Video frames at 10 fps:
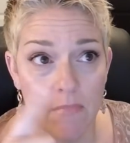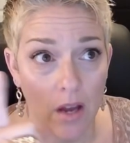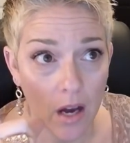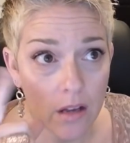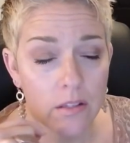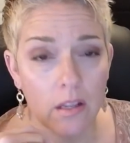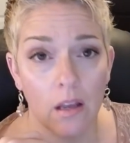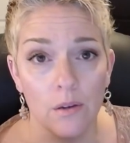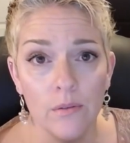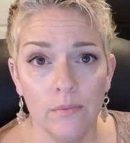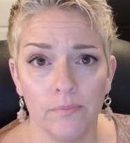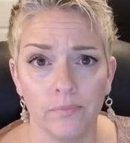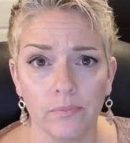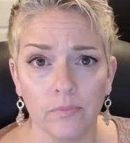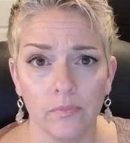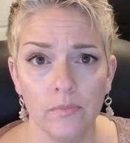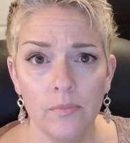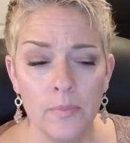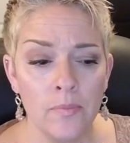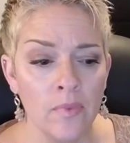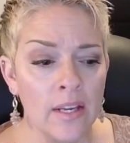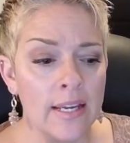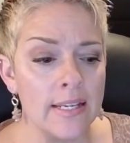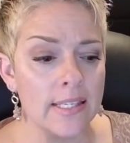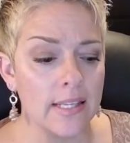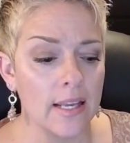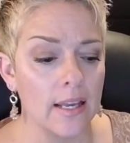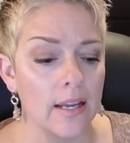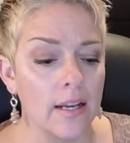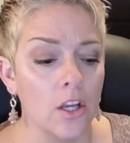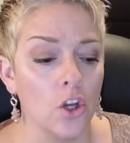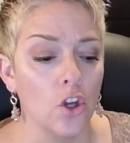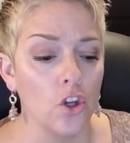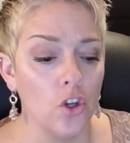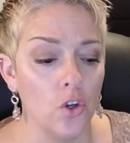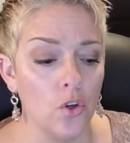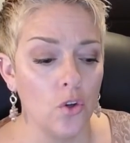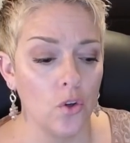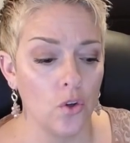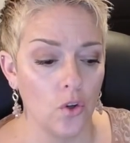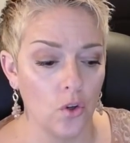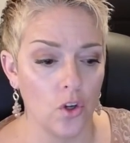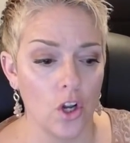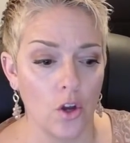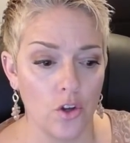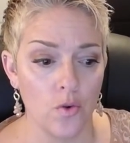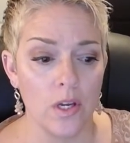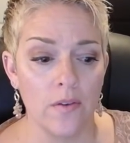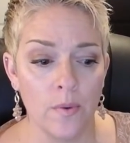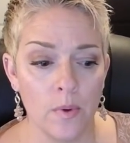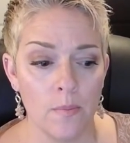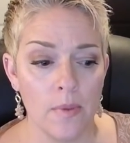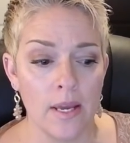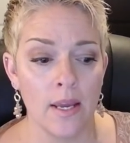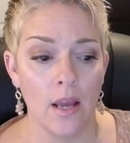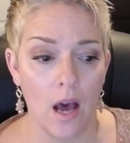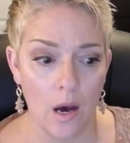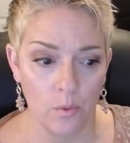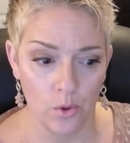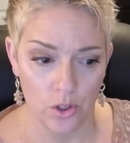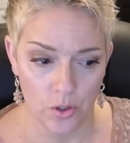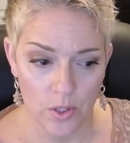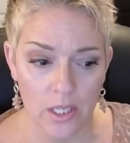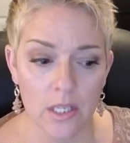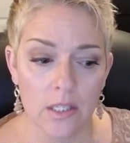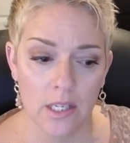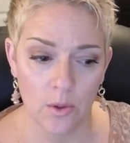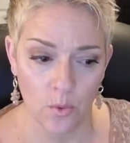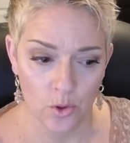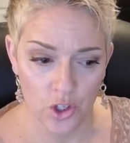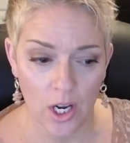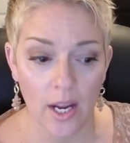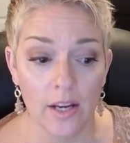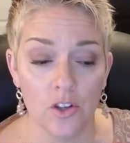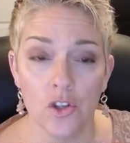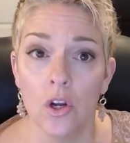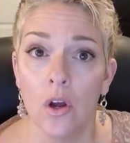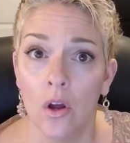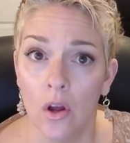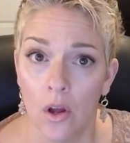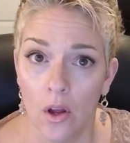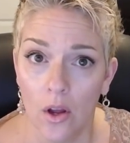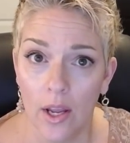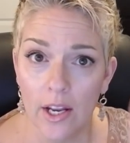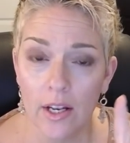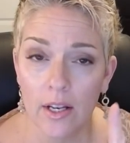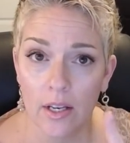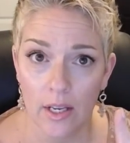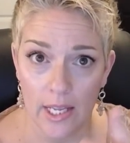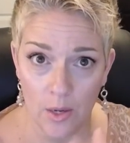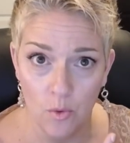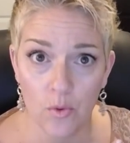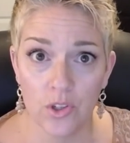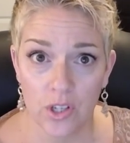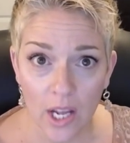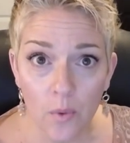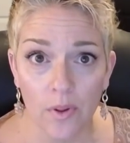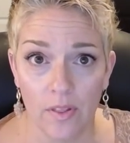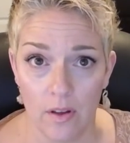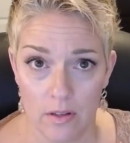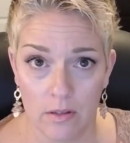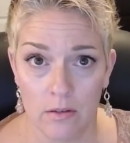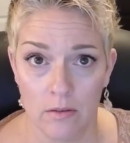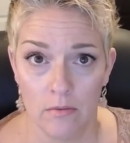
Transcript: Also, he said, you, you know, you give him to me, I will do this, he will change, and he will stay with us.